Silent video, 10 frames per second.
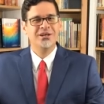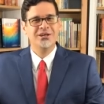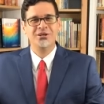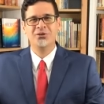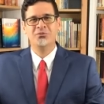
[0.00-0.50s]

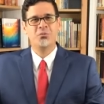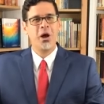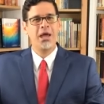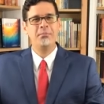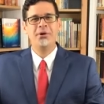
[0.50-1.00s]
You know,
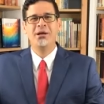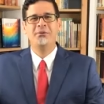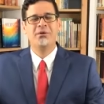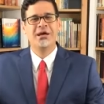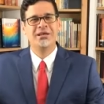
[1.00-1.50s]

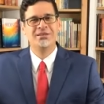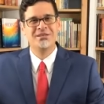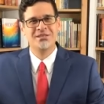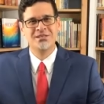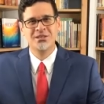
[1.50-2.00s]
Abraham had
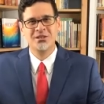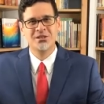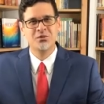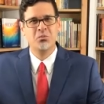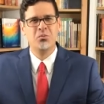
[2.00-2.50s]
this,
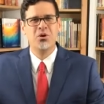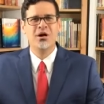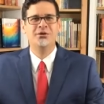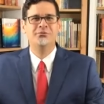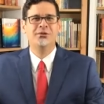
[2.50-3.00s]
this
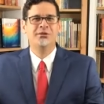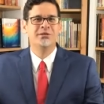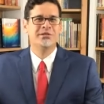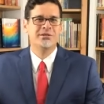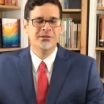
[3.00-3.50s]

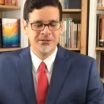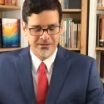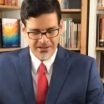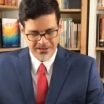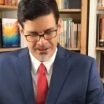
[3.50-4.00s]
marvelous
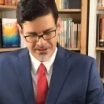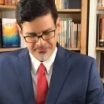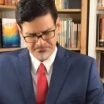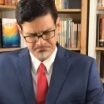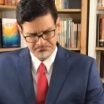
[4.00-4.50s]
uh,
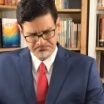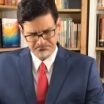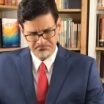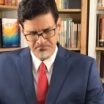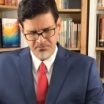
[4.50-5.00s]

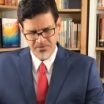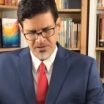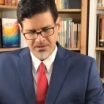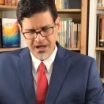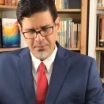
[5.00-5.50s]

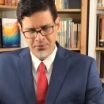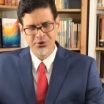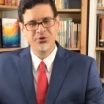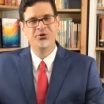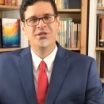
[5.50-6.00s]

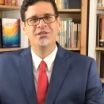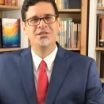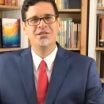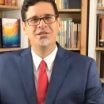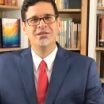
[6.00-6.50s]

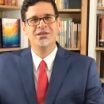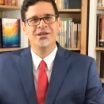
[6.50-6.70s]
opportunity